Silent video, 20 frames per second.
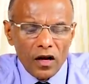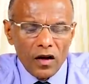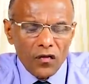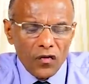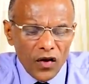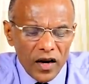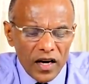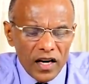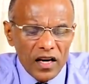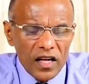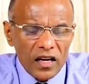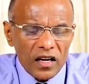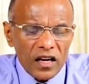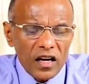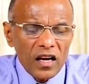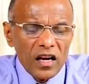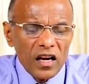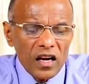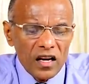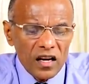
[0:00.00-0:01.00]

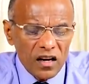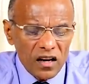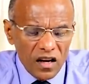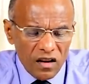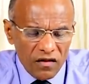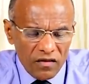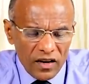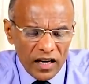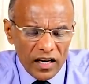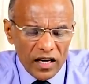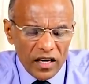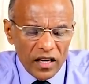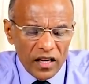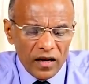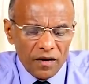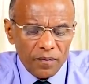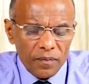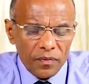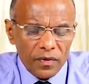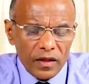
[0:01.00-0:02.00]
Feeding
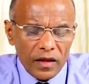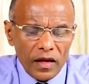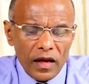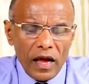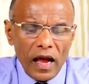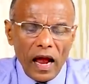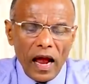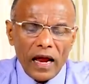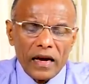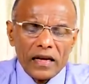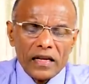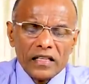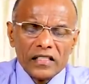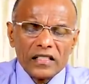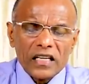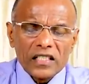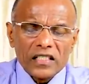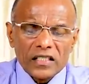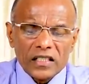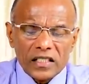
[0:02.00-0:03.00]
inequality and
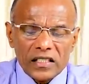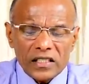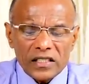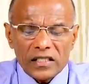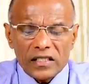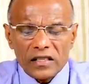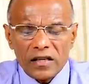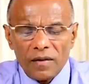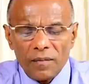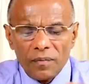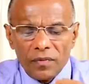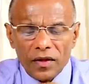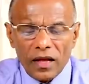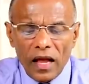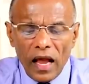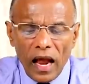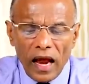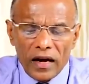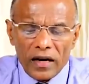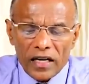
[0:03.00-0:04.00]
injustice
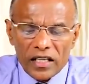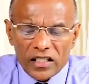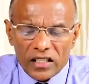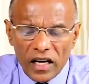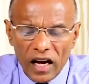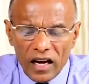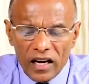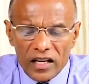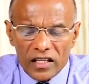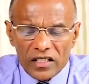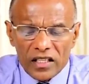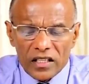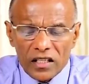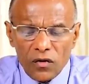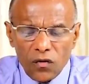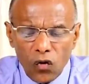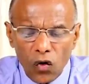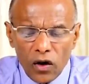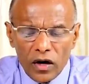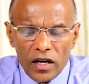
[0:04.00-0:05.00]
and discouraging
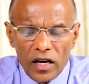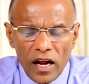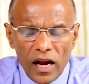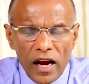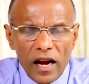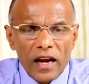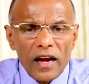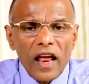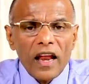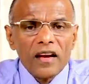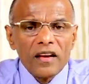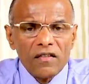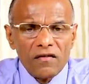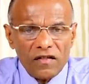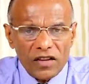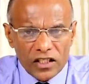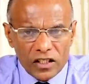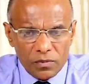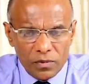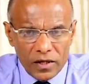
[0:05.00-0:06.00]
the foreign aid and
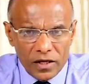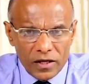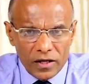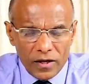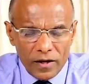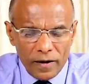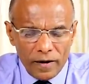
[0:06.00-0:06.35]
investment.